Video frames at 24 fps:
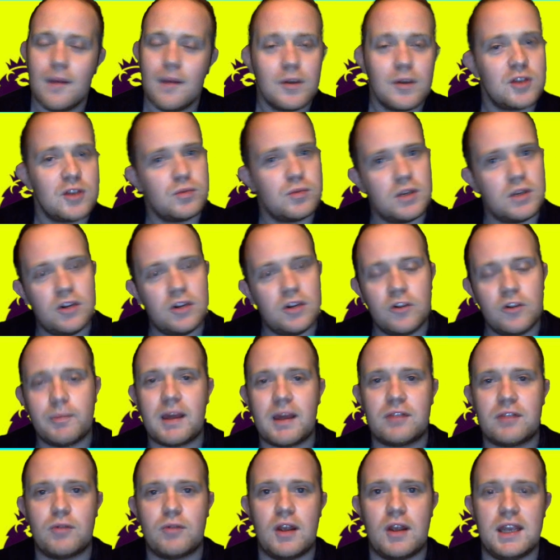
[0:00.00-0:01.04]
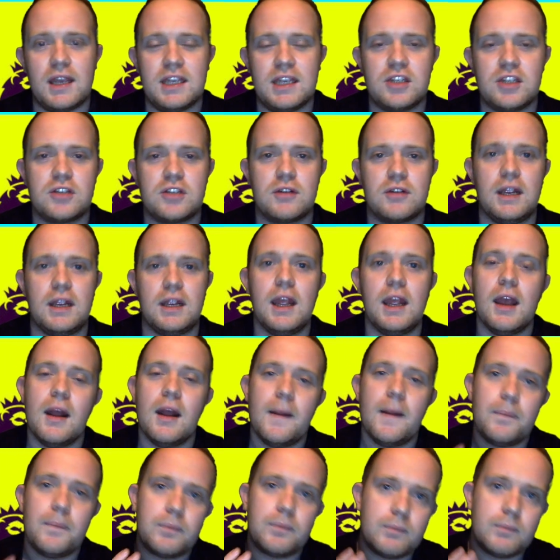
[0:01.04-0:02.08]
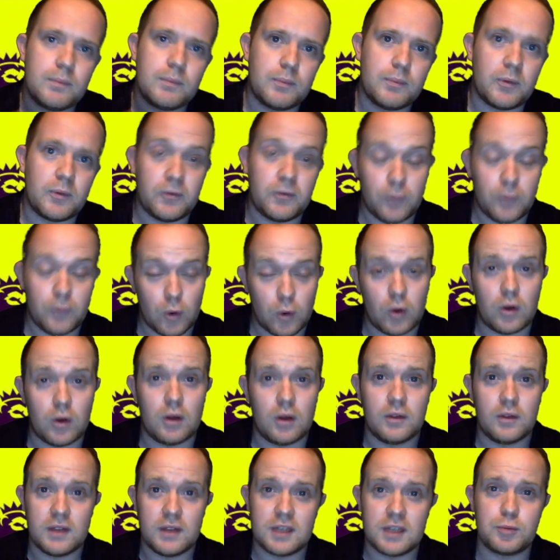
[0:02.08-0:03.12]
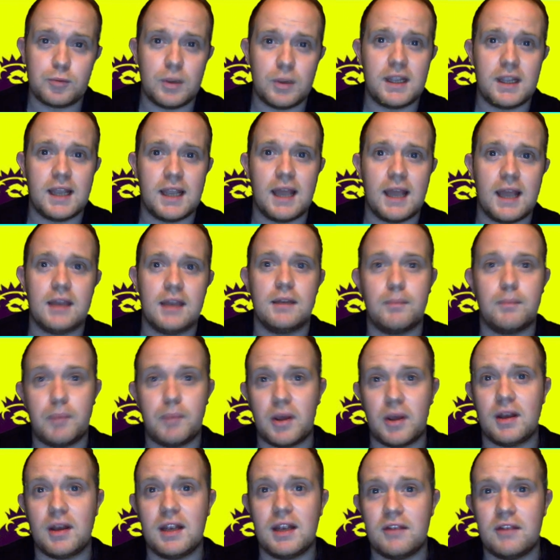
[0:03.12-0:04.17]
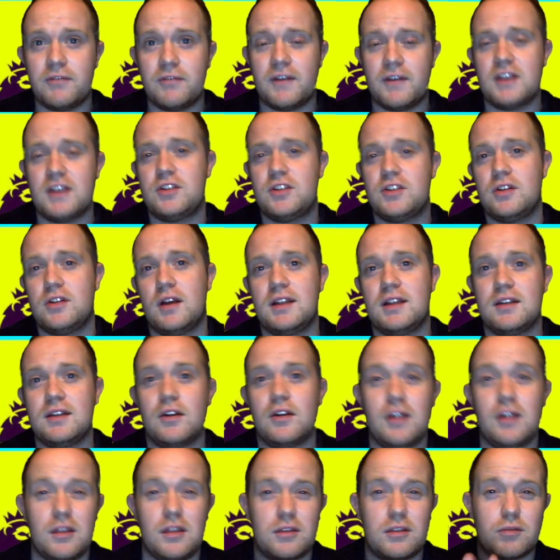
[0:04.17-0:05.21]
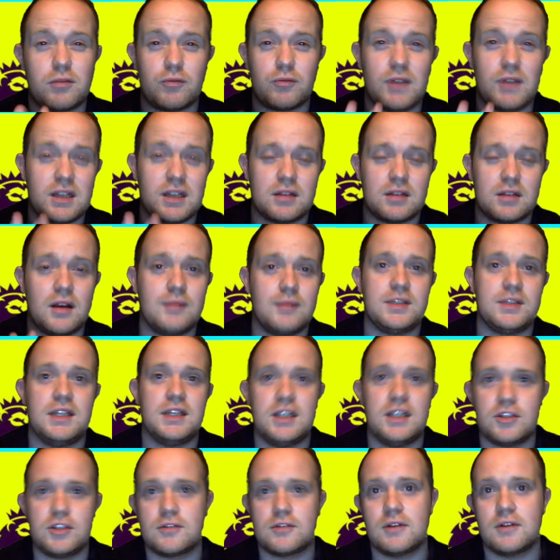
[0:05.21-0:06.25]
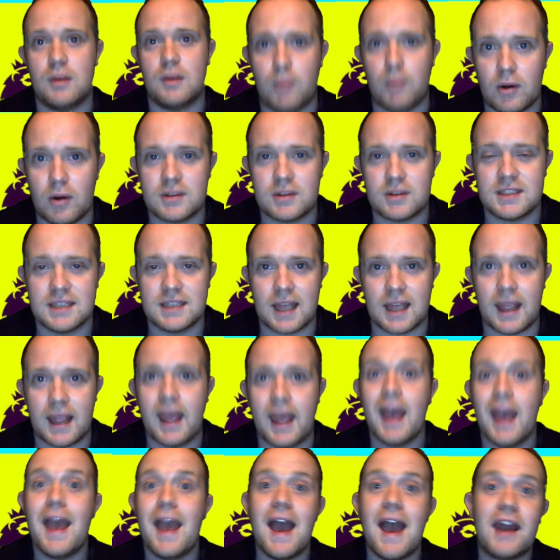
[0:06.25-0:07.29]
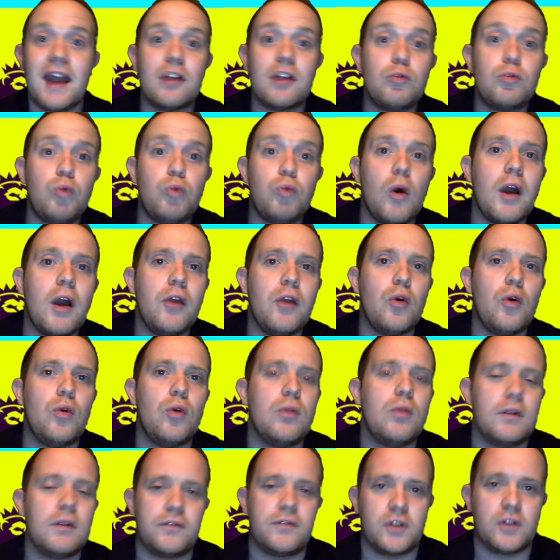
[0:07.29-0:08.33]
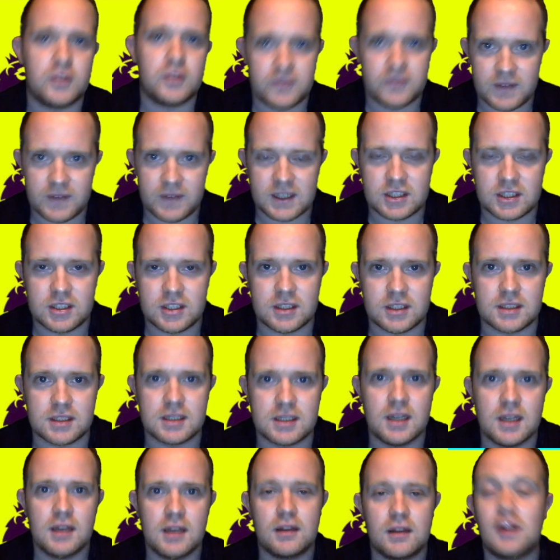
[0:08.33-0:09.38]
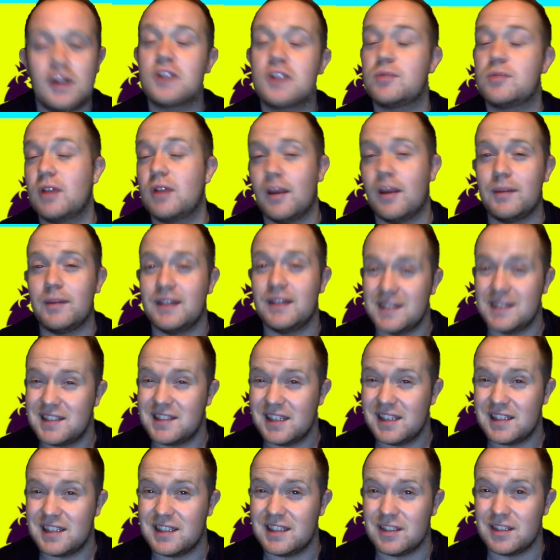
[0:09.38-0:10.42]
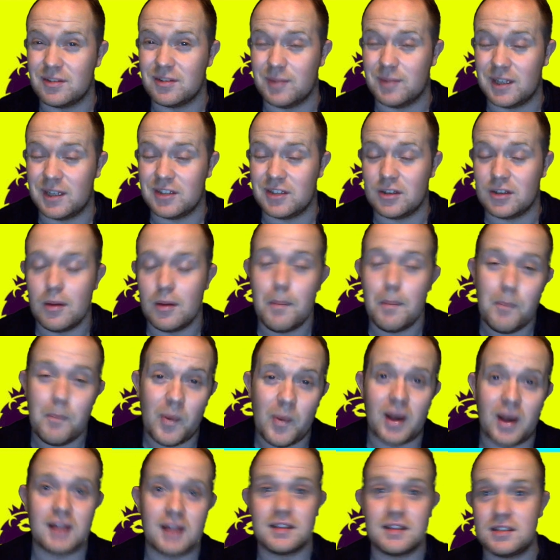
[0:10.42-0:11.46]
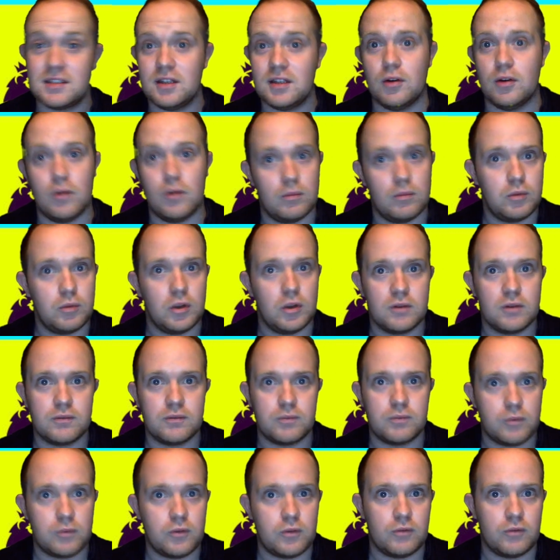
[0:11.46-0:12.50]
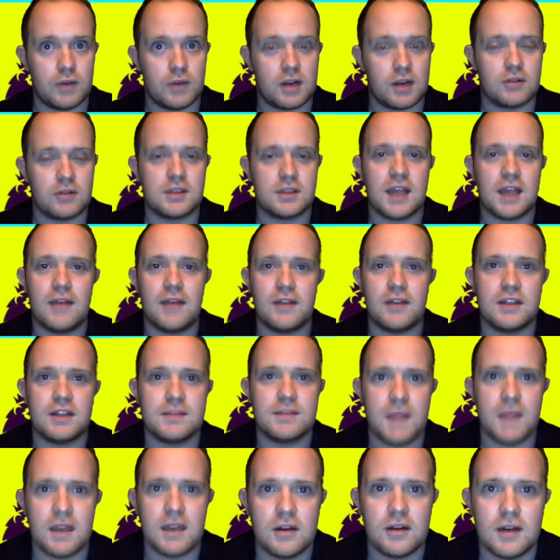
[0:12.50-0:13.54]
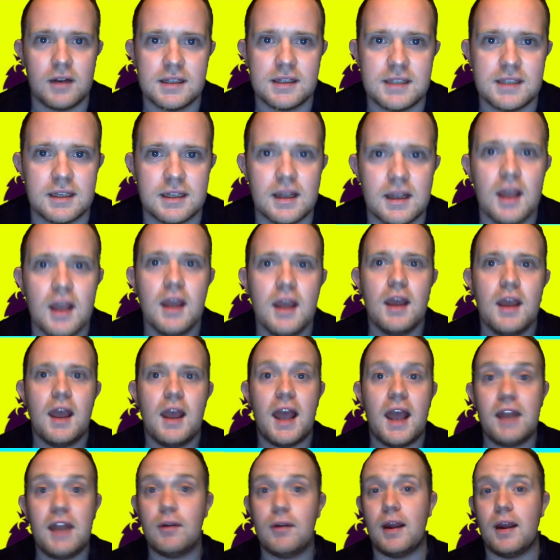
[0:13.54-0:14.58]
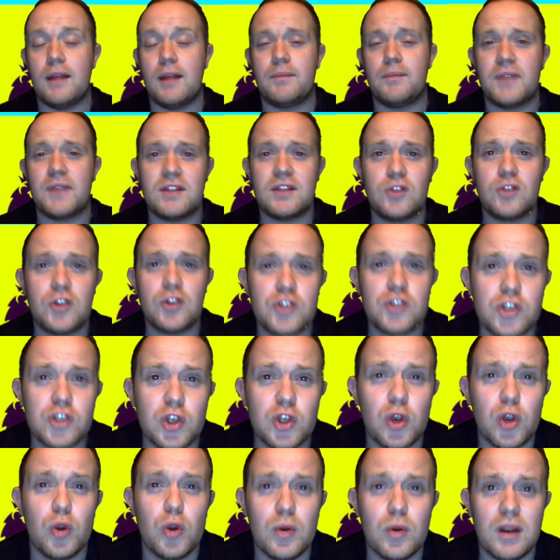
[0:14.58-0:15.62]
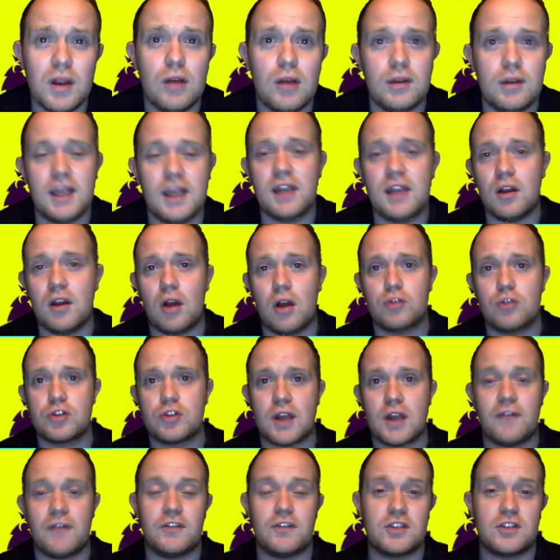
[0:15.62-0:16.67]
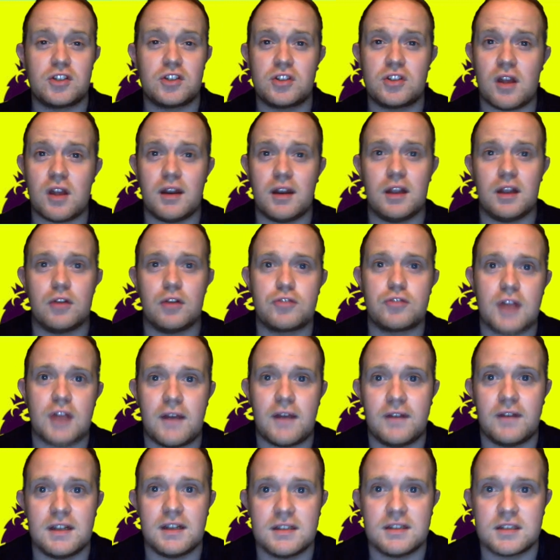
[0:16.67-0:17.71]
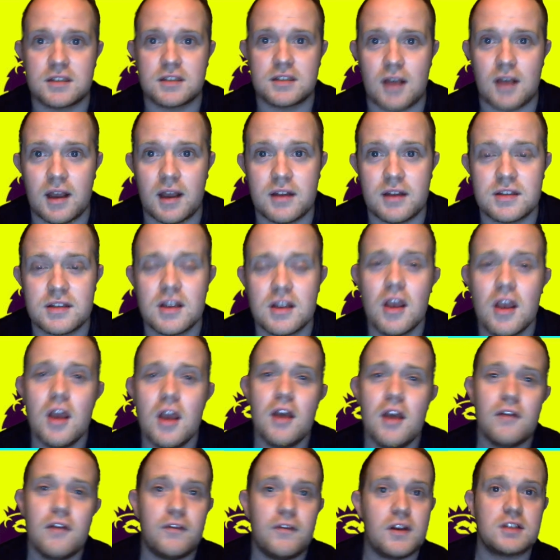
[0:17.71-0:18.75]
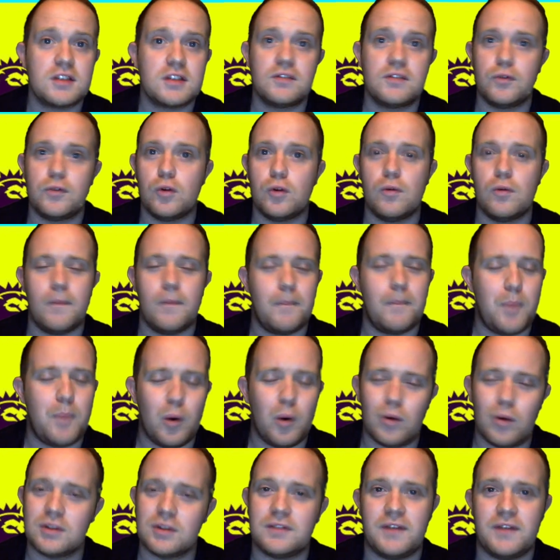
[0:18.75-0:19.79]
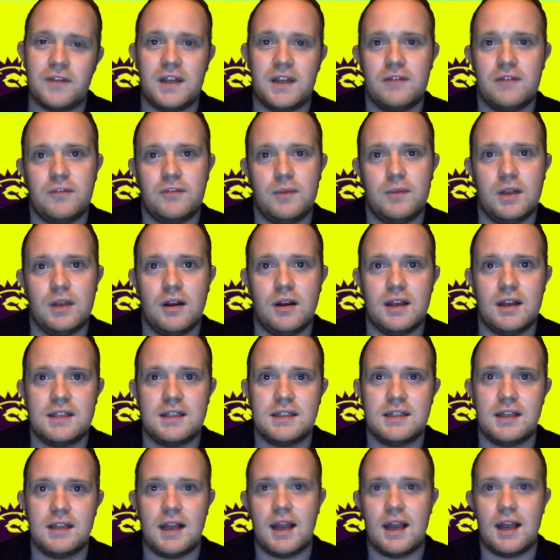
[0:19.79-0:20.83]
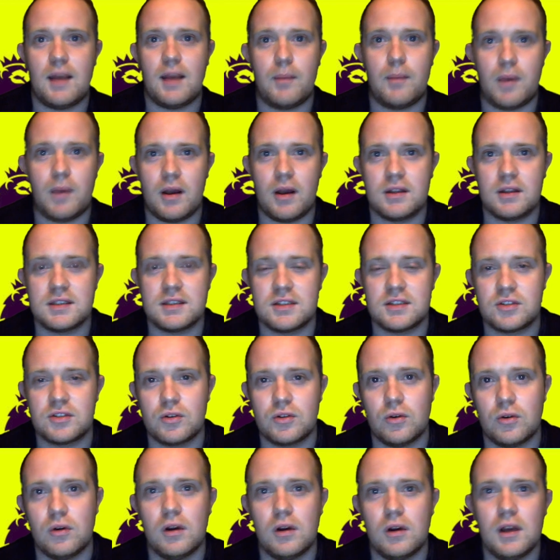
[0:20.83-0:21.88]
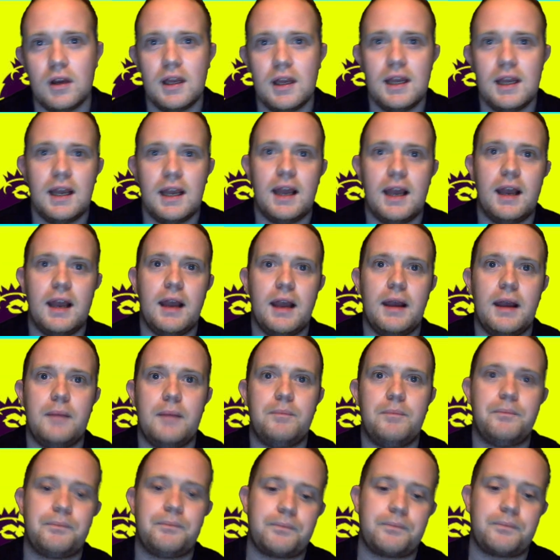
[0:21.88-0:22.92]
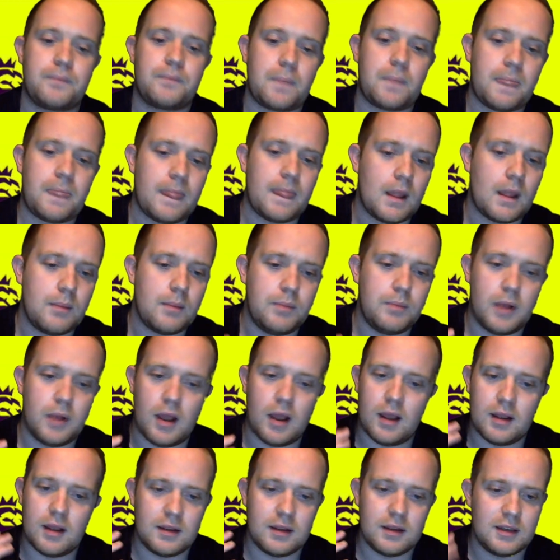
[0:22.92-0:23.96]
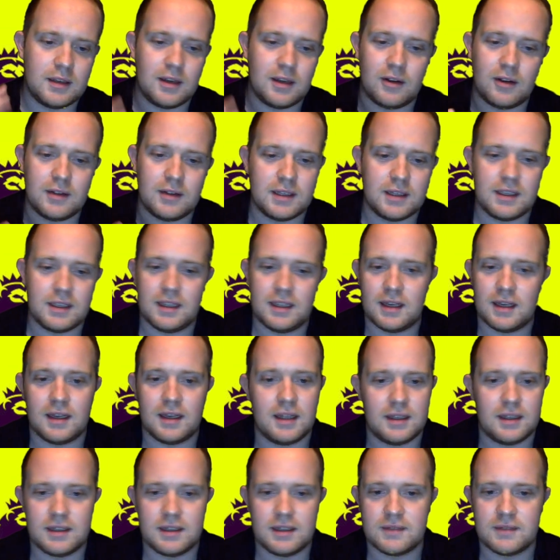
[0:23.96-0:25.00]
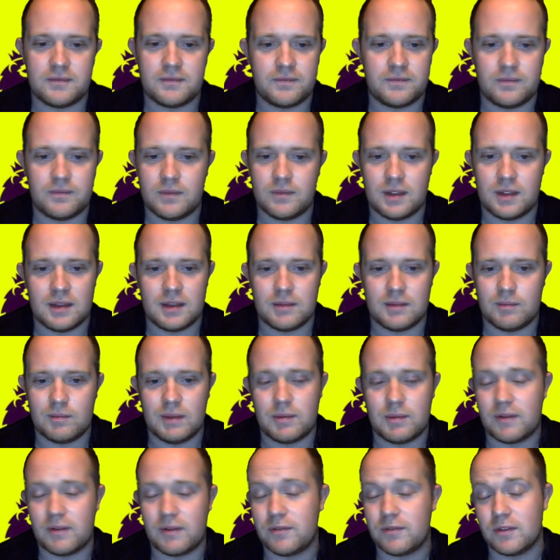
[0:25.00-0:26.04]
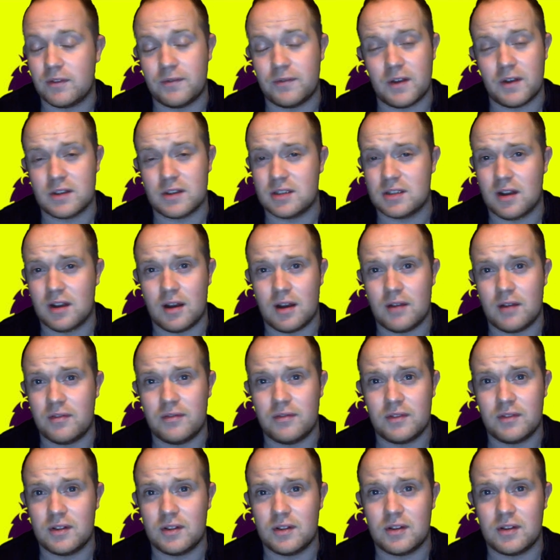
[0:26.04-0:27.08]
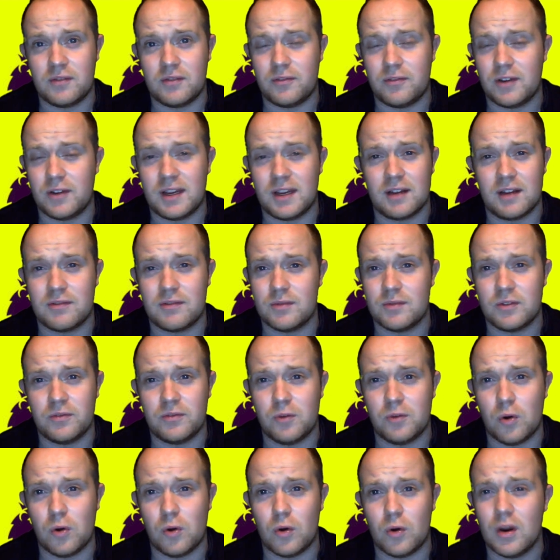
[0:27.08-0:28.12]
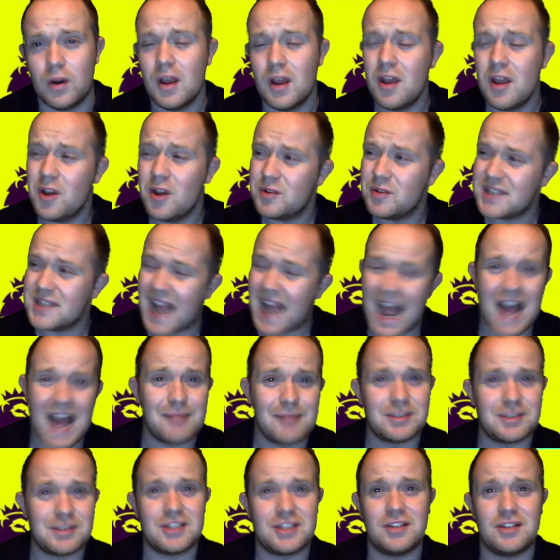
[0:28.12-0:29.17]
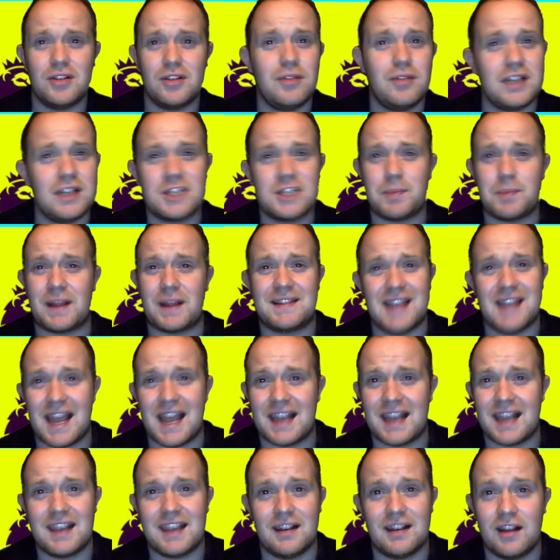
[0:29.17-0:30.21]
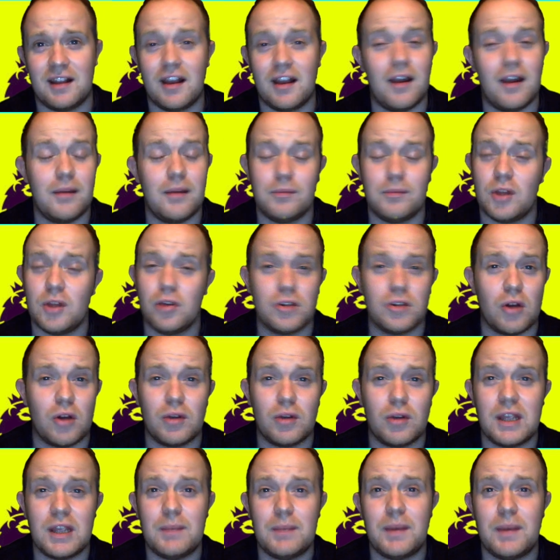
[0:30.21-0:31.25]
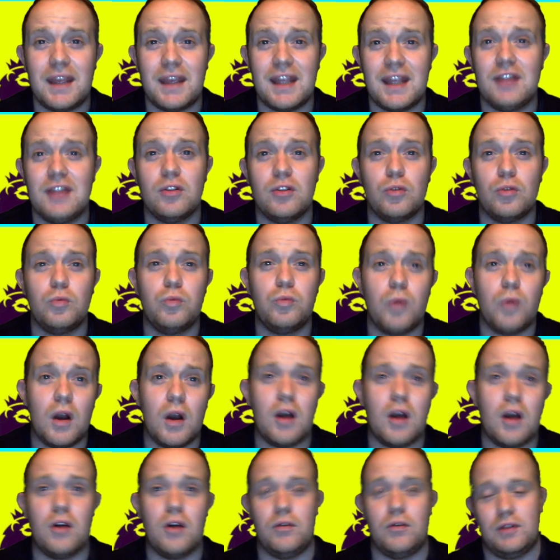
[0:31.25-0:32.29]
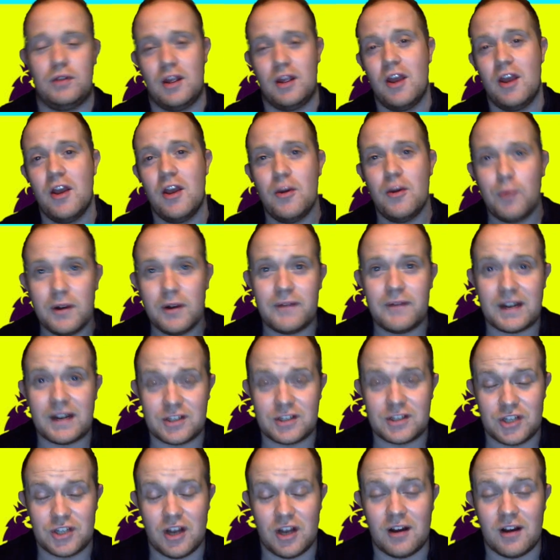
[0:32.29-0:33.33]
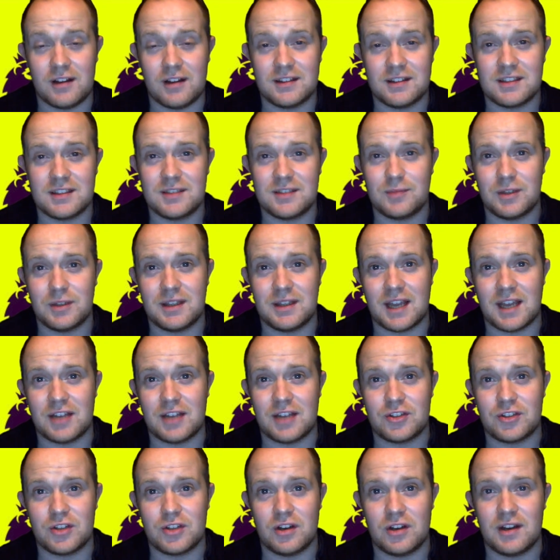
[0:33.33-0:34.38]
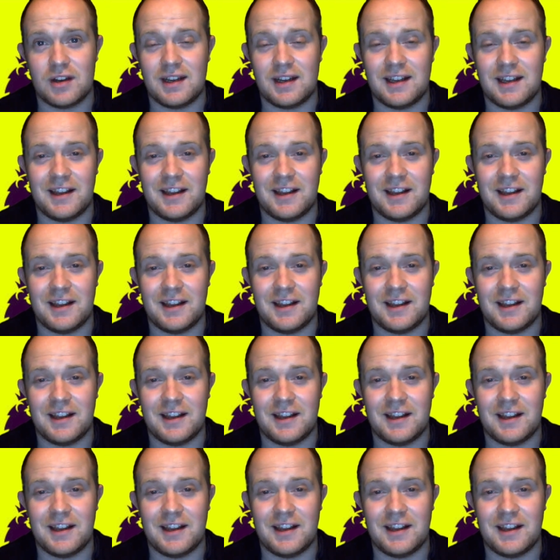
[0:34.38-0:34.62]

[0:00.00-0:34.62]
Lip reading: Because when you look back throughout history, before this weekend, Burnley had faced United only 3 times in history on Boxing Day and had won all of those fixtures. The last one coming in the 60s, I'll mind you. But still, good record to have against Man United. Anyway, they took a 2-0 lead at Old Trafford, stunning Old Trafford into silence. First of all, poor defending from United that allowed Barnes to score. But in the midway through the first half, the free kick from Defoe was absolutely spectacular. No goalkeeper in the world would have had a chance with that shot.